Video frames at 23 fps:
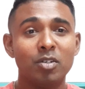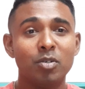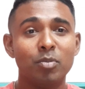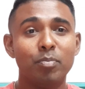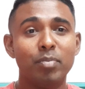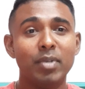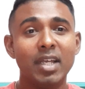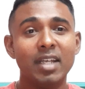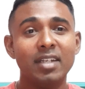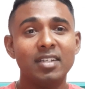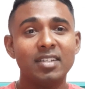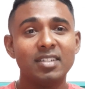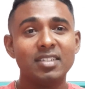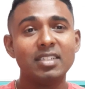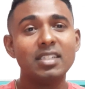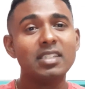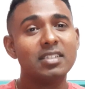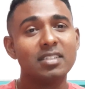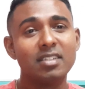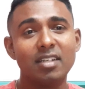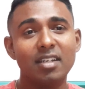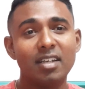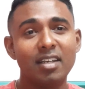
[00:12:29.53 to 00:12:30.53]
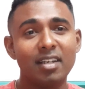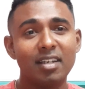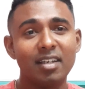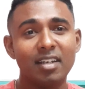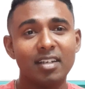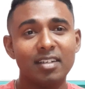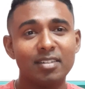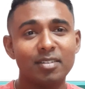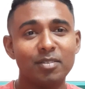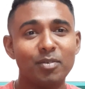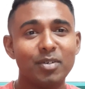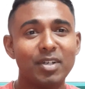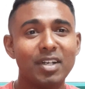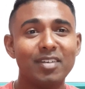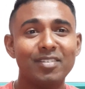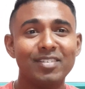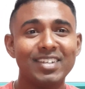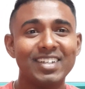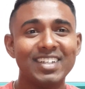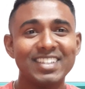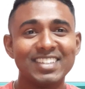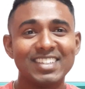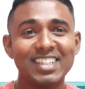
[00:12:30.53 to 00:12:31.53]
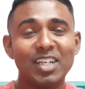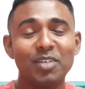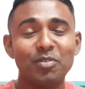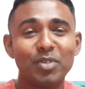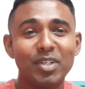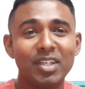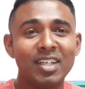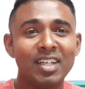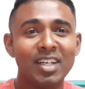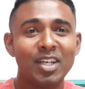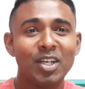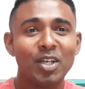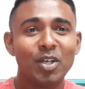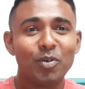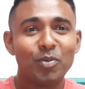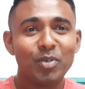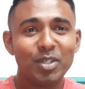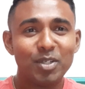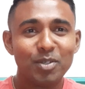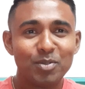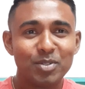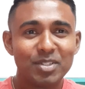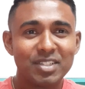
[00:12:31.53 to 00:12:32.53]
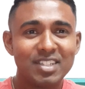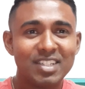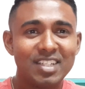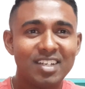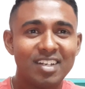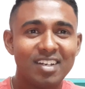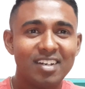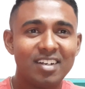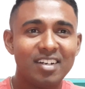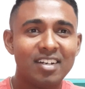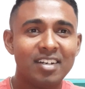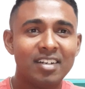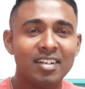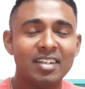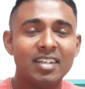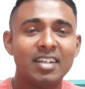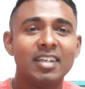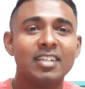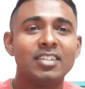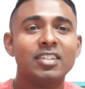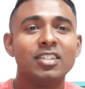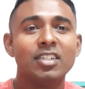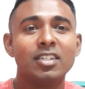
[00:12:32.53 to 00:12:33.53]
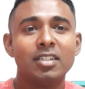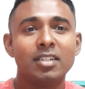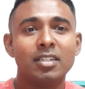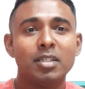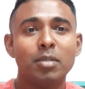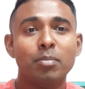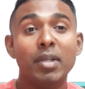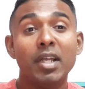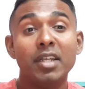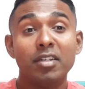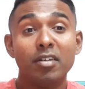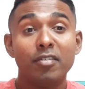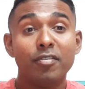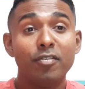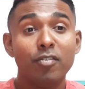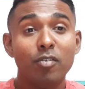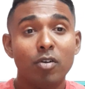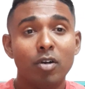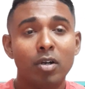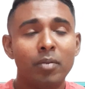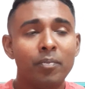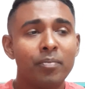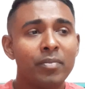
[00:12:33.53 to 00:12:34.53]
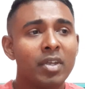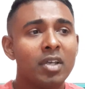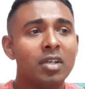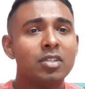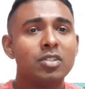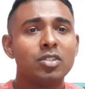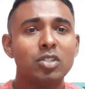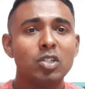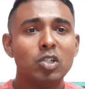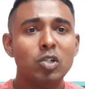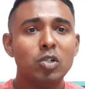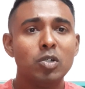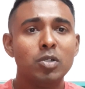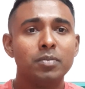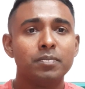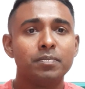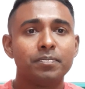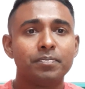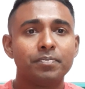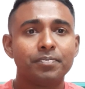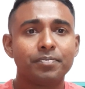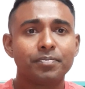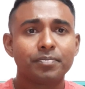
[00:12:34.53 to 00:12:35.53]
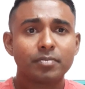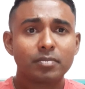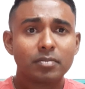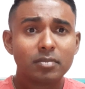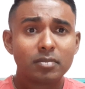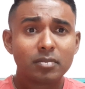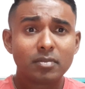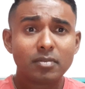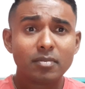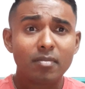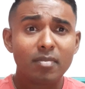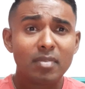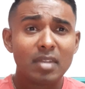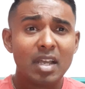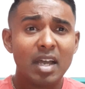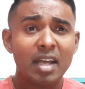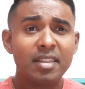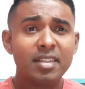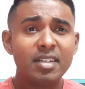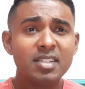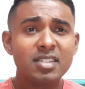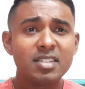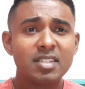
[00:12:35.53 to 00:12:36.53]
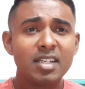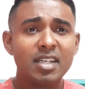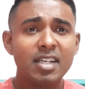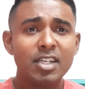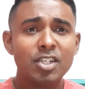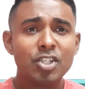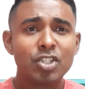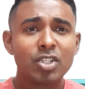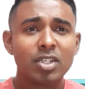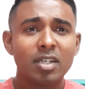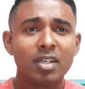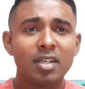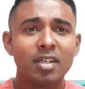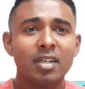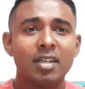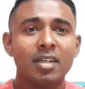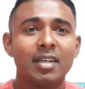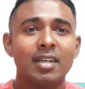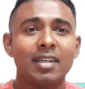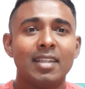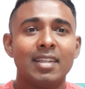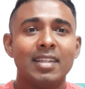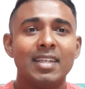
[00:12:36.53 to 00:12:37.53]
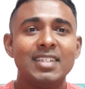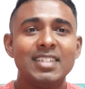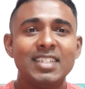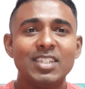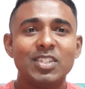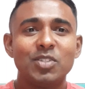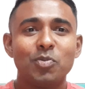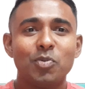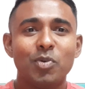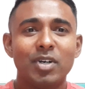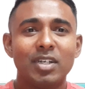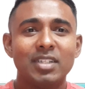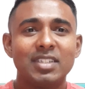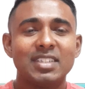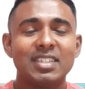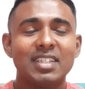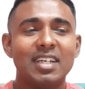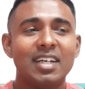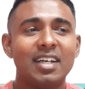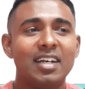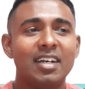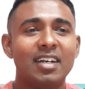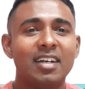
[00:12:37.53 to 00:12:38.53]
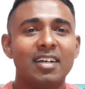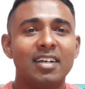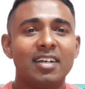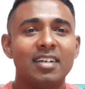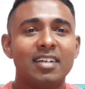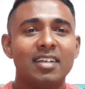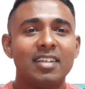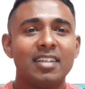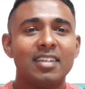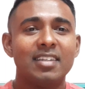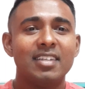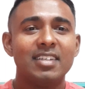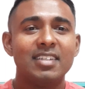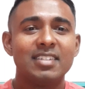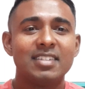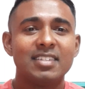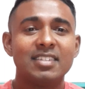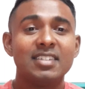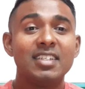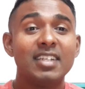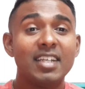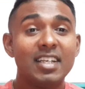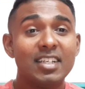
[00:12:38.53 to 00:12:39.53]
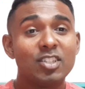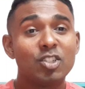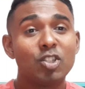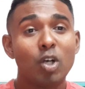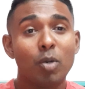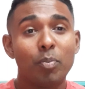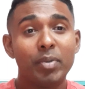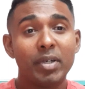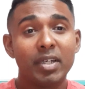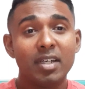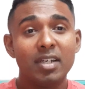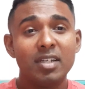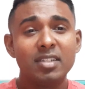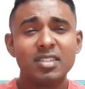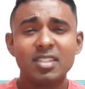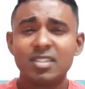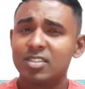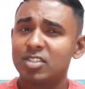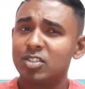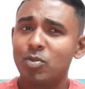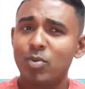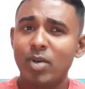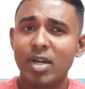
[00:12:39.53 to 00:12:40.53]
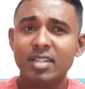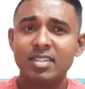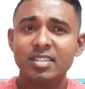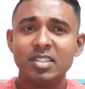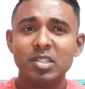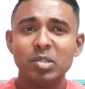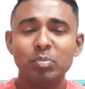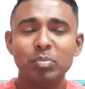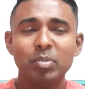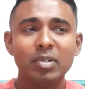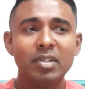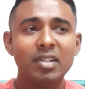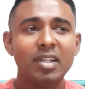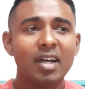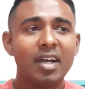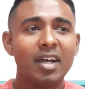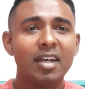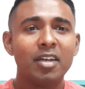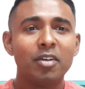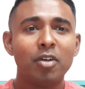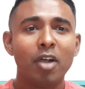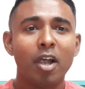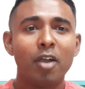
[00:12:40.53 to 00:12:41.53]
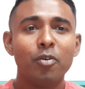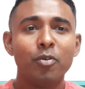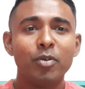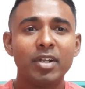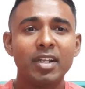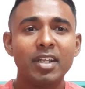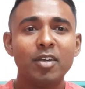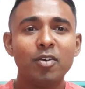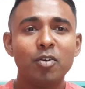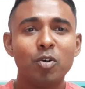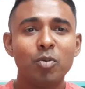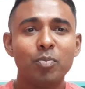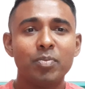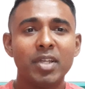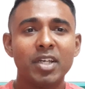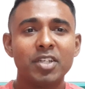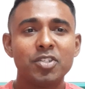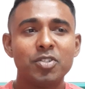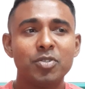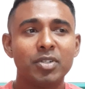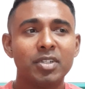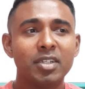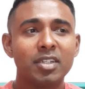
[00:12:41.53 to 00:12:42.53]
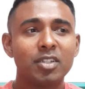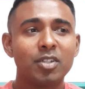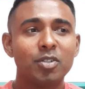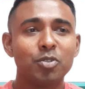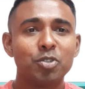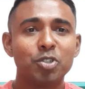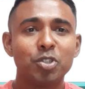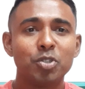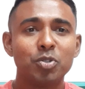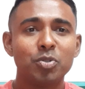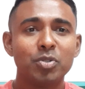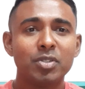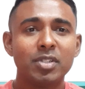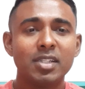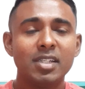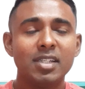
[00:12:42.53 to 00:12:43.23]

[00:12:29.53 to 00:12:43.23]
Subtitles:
blend the seasoning and whatever it is that we use the blender for. So at this stage, this is what today's topic is. It's quite simple. I really hope that you can go through